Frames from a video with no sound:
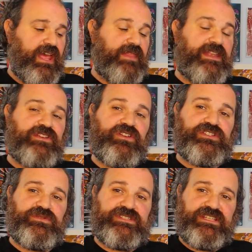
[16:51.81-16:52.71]
and then he
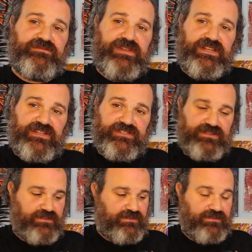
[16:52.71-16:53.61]
goes to his D
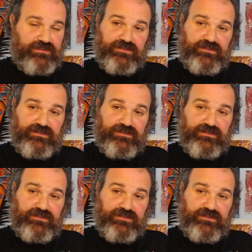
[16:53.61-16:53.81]
diminished, but